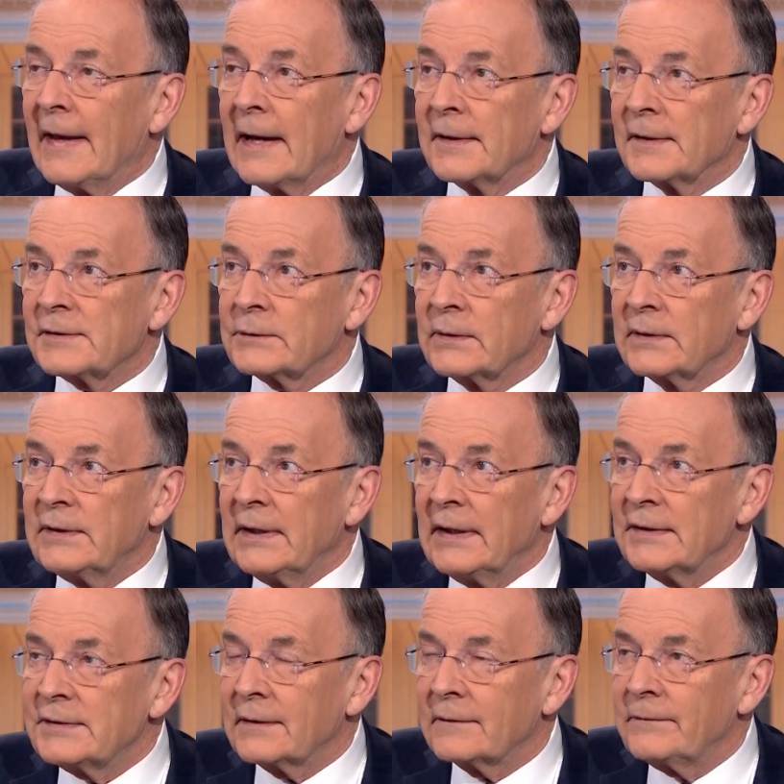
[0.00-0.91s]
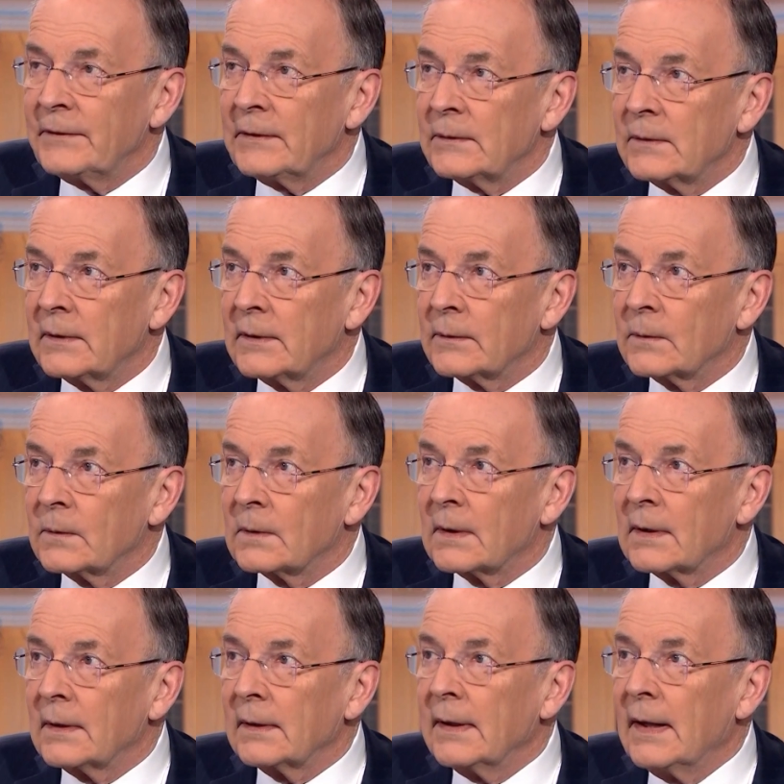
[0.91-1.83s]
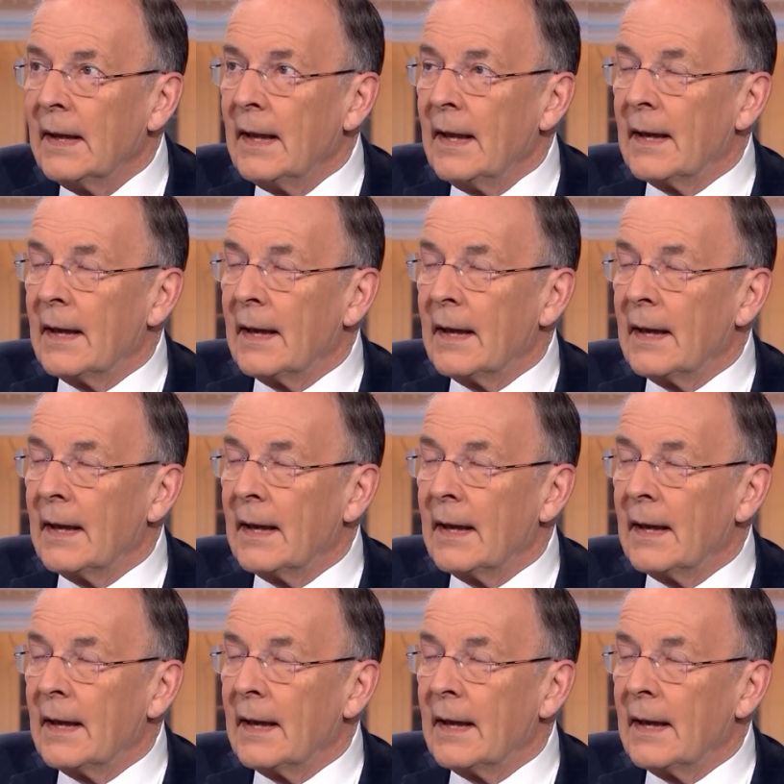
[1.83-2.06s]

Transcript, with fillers: they had a strategic view of the world.